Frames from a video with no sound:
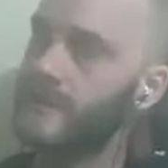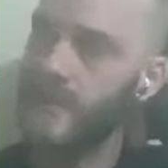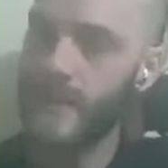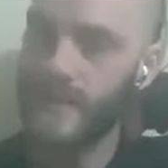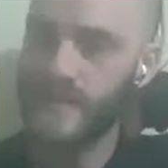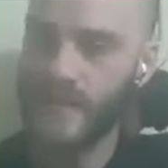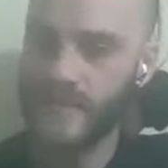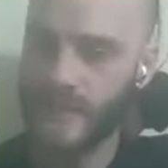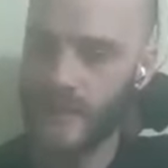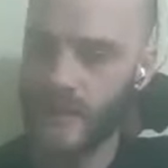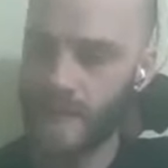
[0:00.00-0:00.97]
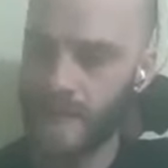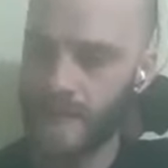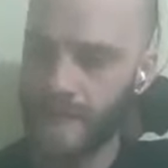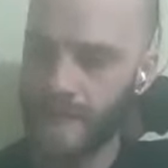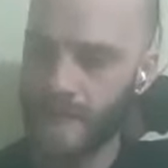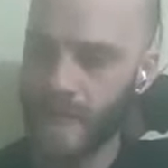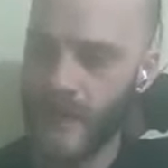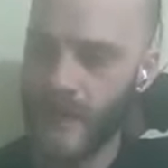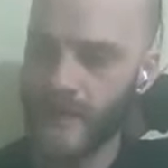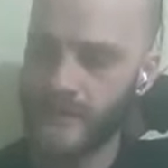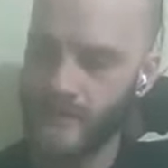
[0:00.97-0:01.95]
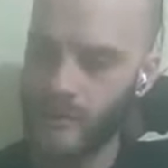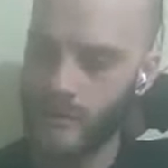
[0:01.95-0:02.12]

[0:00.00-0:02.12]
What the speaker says: say, the SEC, it's sort